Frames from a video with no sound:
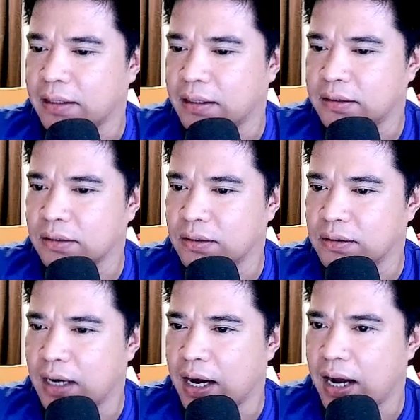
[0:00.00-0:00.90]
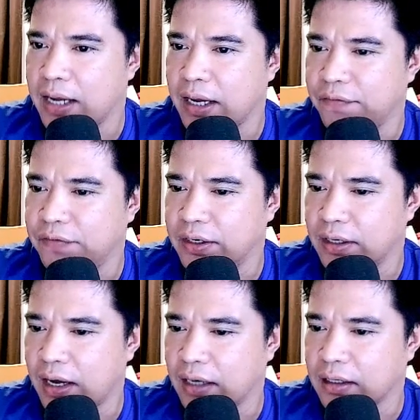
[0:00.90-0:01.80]
So I have here
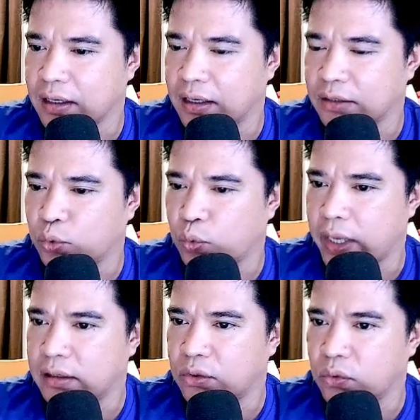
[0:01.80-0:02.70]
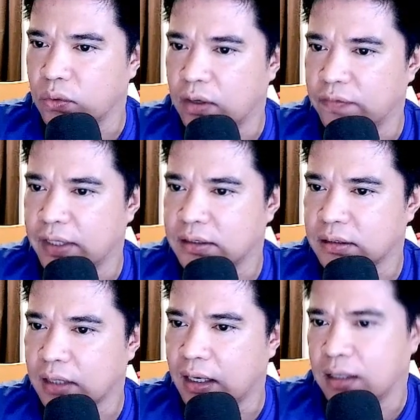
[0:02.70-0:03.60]
like 22 of
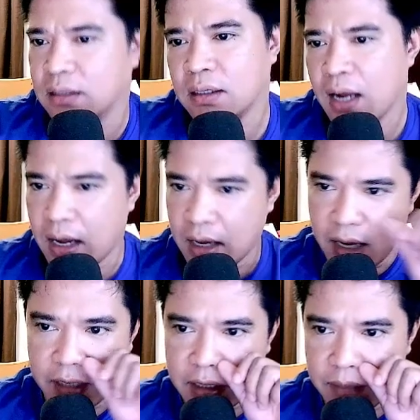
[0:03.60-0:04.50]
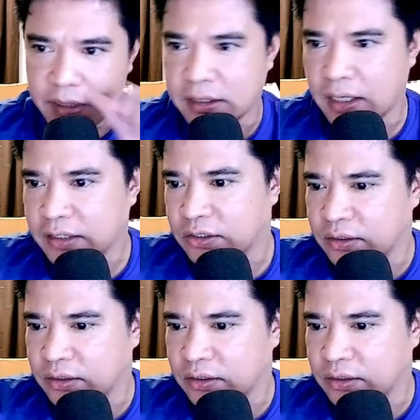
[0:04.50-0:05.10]
this item as selection